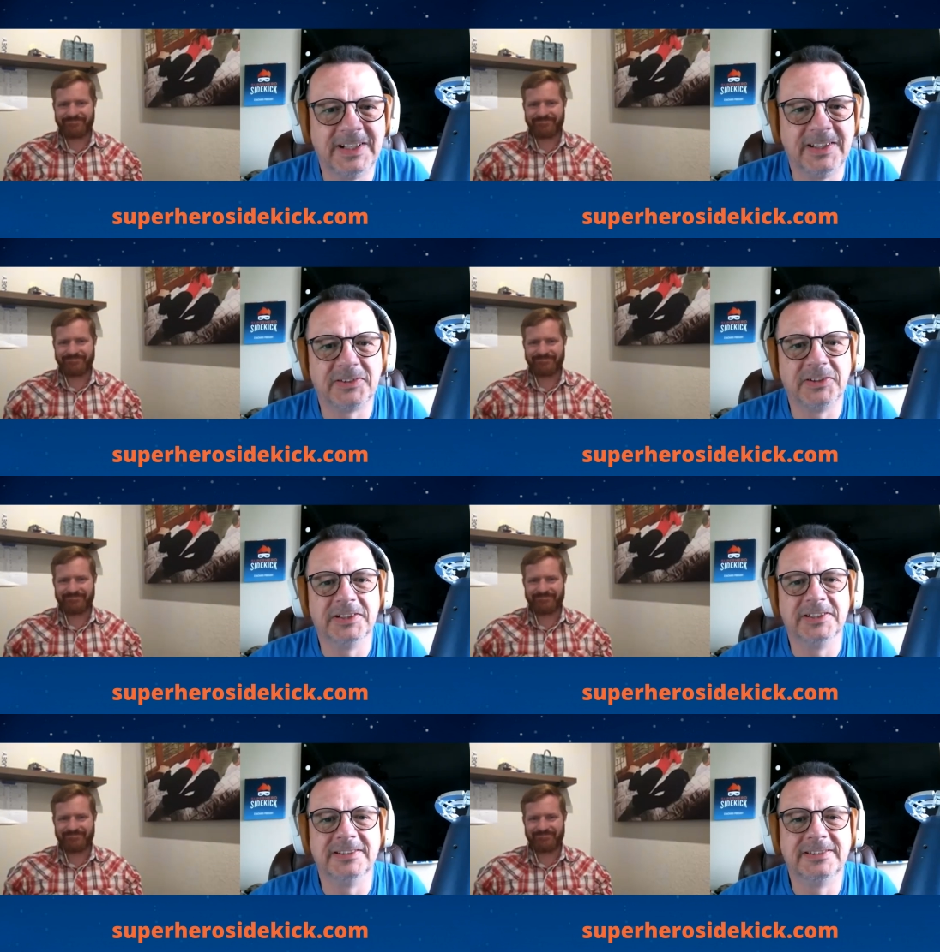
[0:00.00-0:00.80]
Speaker 1: That is
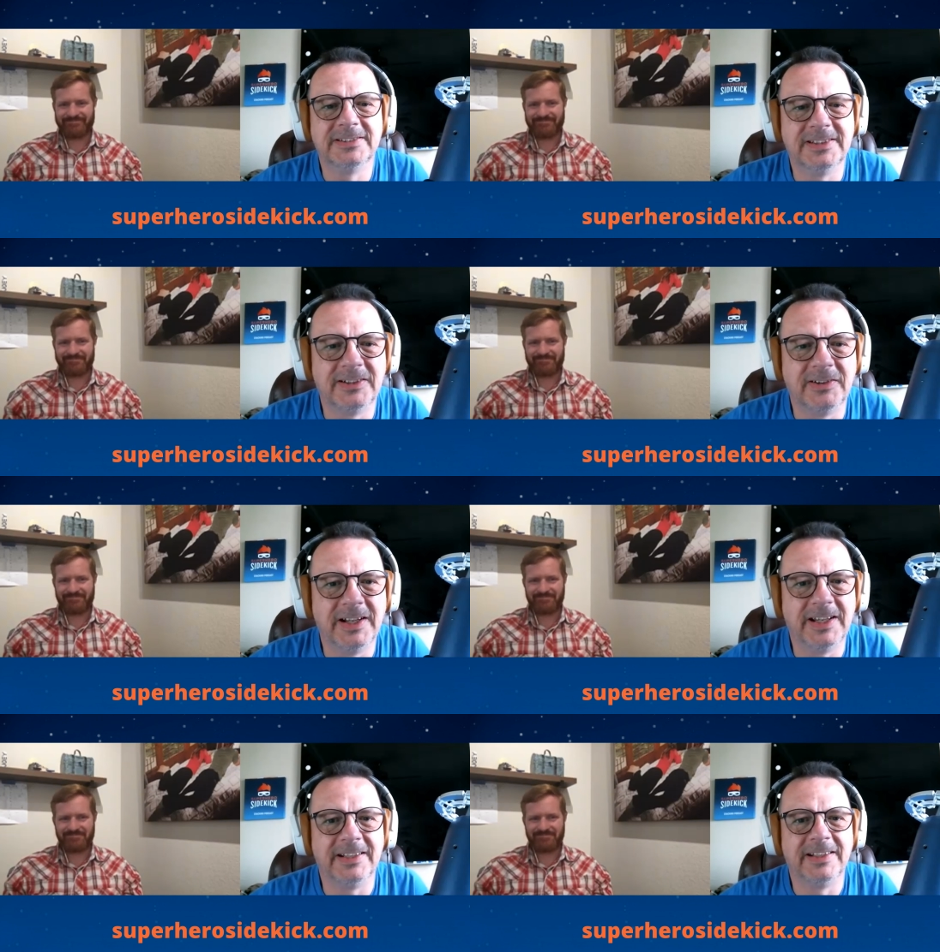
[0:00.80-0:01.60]
good. All
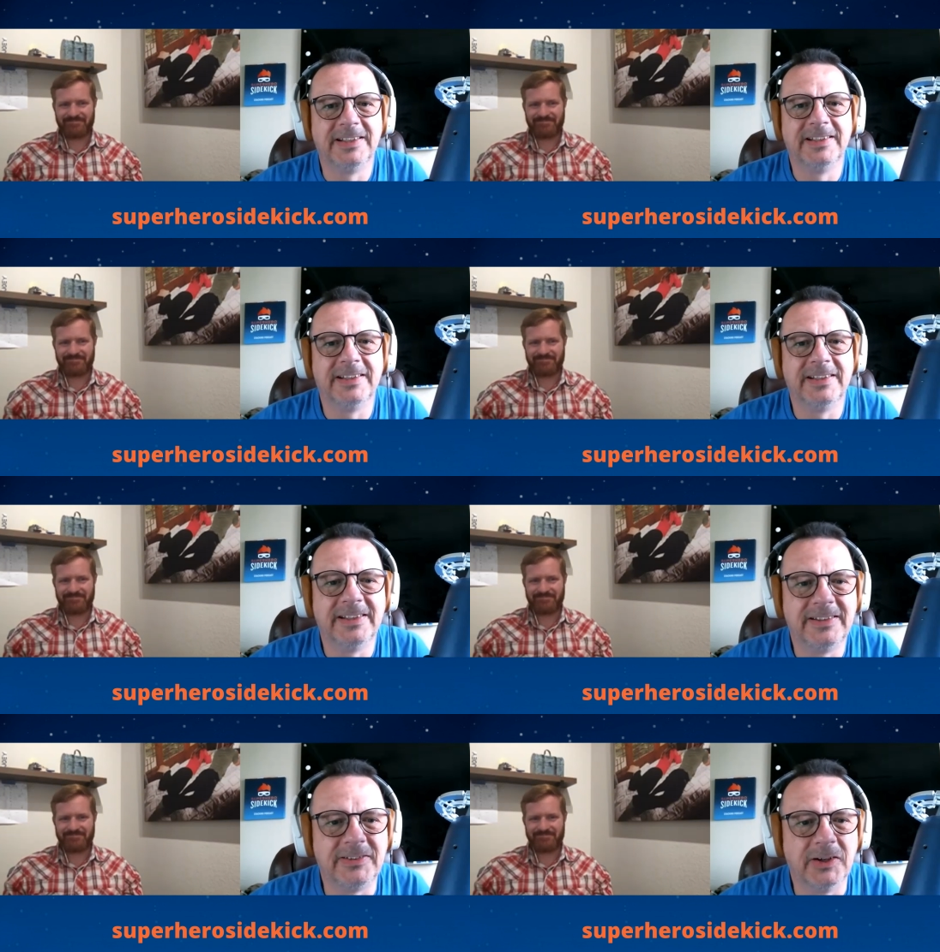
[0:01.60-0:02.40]
right.
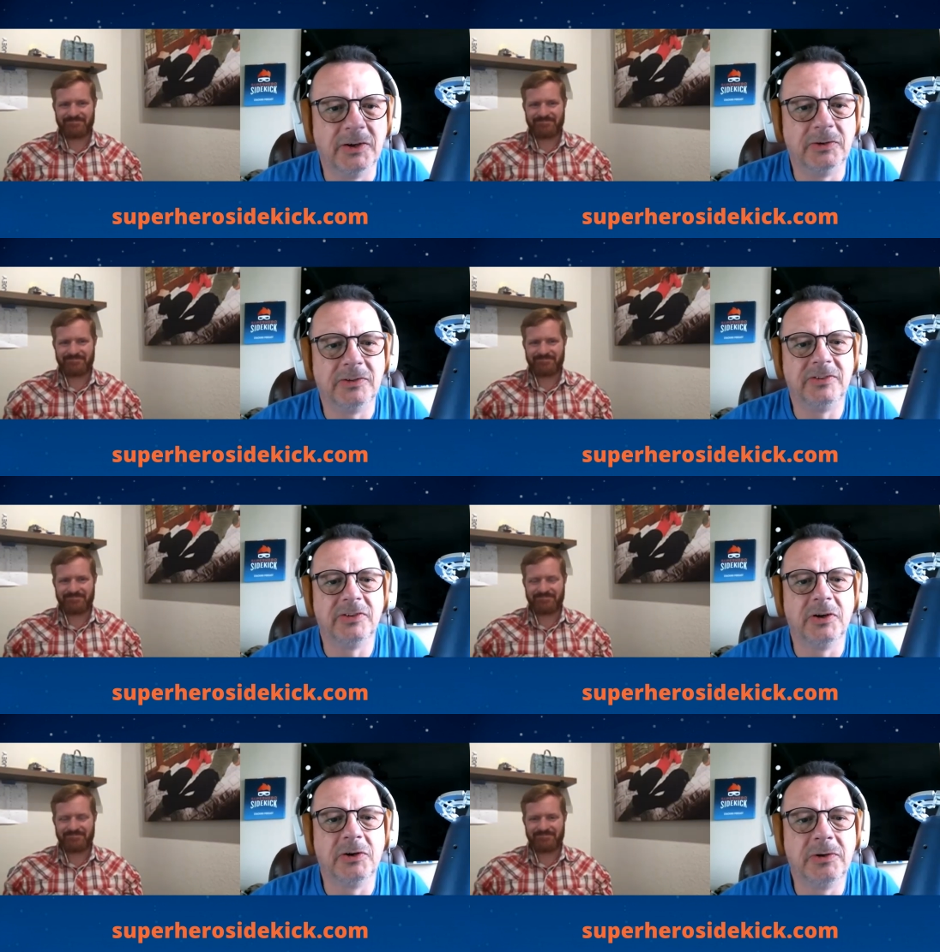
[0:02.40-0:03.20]
So,
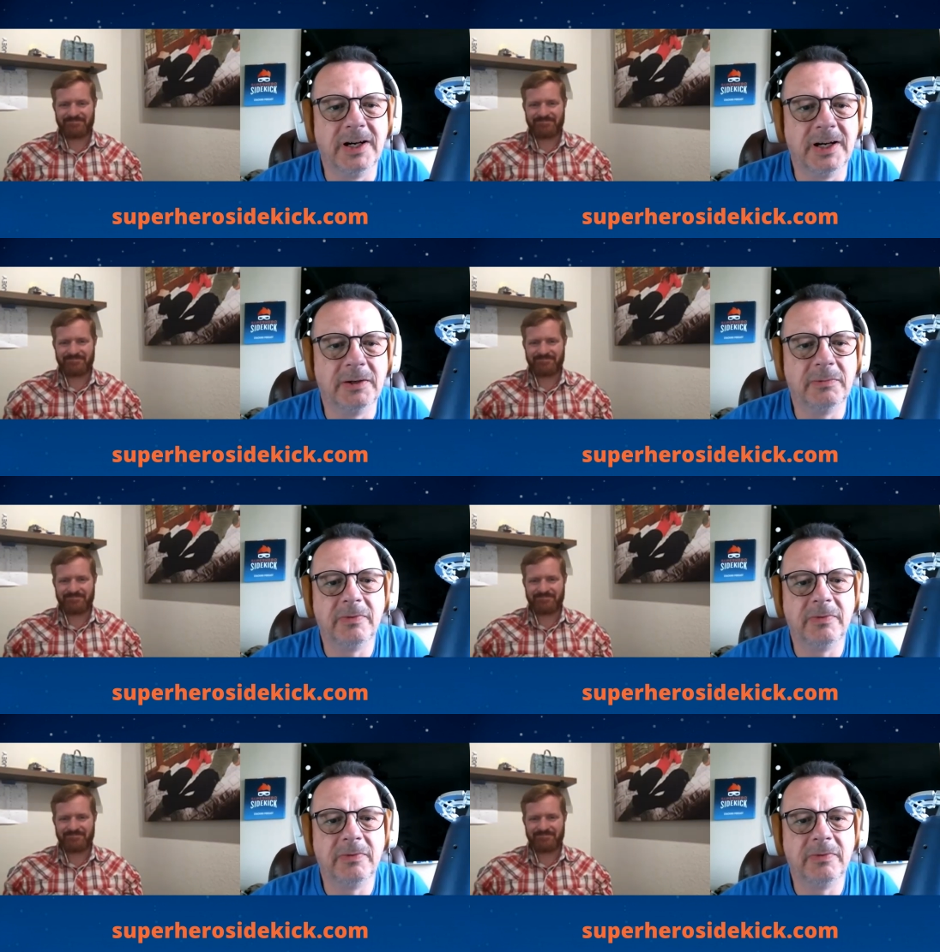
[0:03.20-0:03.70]
Joe, uh,